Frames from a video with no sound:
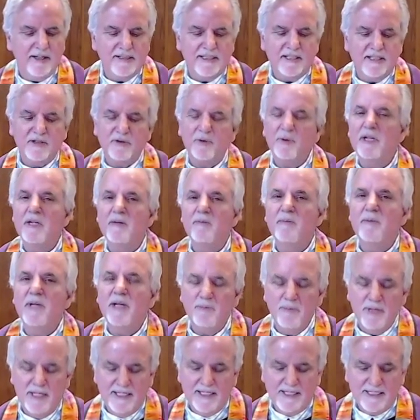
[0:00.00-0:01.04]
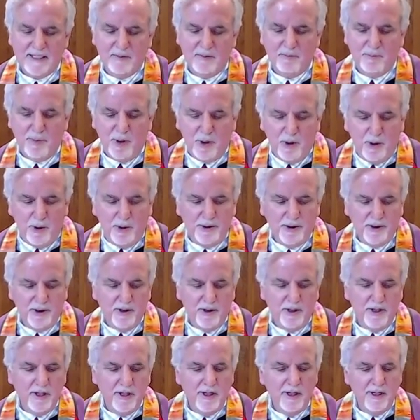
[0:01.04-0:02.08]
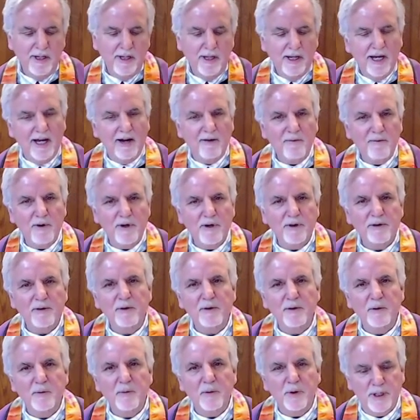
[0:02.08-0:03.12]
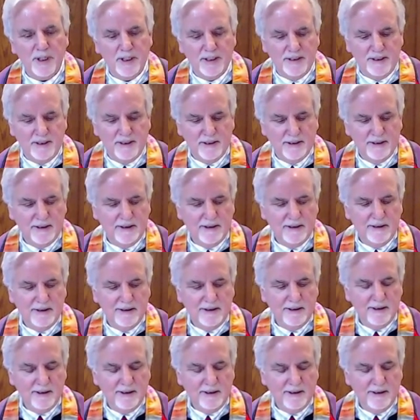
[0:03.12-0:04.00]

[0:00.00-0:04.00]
like a stream that meets a boulder halfway through the wood,